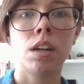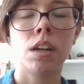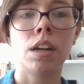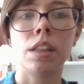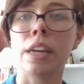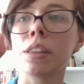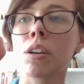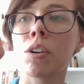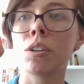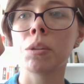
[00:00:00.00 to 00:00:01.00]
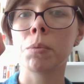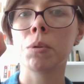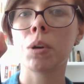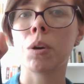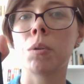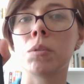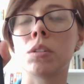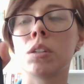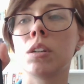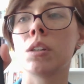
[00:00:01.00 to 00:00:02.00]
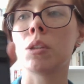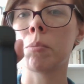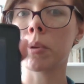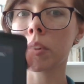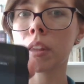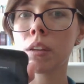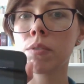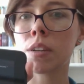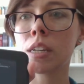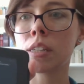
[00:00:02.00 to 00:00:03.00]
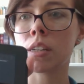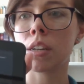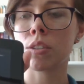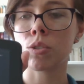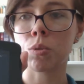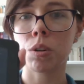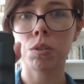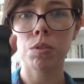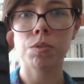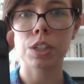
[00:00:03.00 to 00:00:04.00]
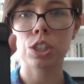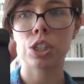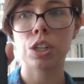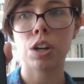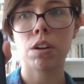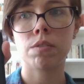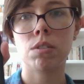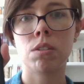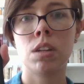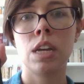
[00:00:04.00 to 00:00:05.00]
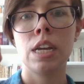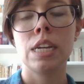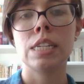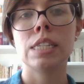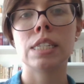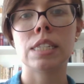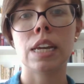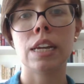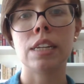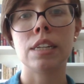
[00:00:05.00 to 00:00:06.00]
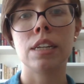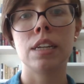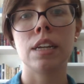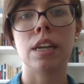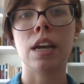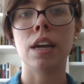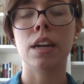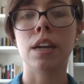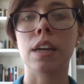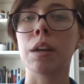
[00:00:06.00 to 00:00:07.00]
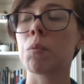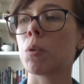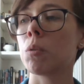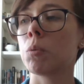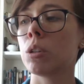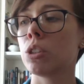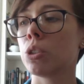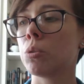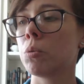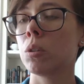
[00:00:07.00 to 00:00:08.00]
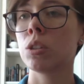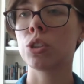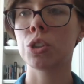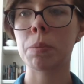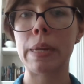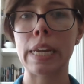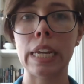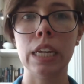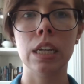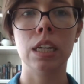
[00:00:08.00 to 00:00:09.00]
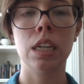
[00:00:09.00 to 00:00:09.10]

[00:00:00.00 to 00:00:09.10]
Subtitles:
Like The Girl in the Blue Coat, The Book Thief is a historical fiction novel set in World War II Germany.